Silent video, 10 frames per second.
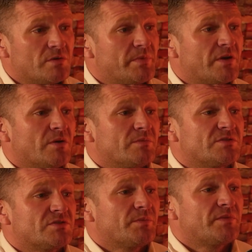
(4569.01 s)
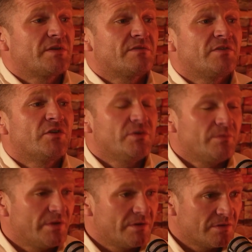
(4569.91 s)
becomes something of a
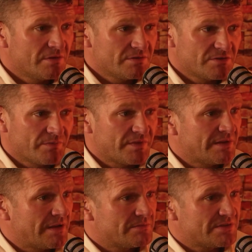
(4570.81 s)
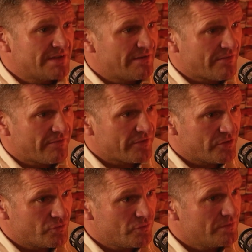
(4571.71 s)
nightmare, something that was never for
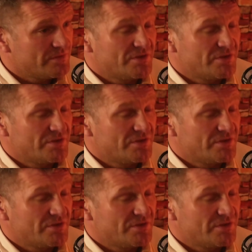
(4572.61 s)
you.